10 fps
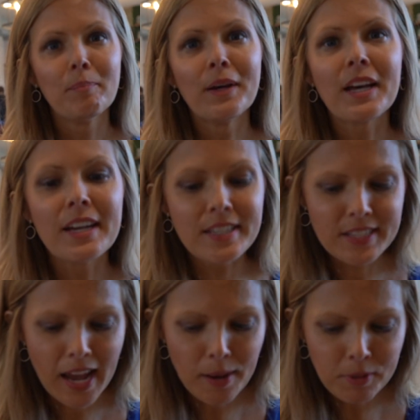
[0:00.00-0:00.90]

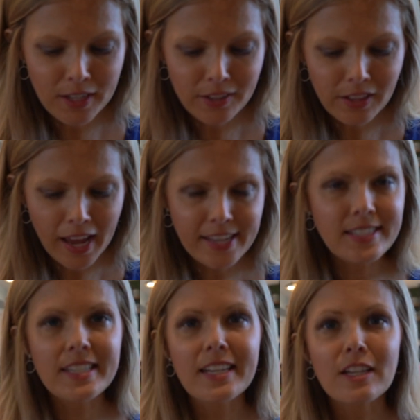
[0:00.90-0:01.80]
because I'm a
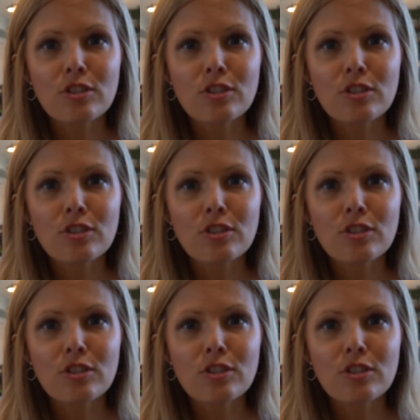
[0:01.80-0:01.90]
classic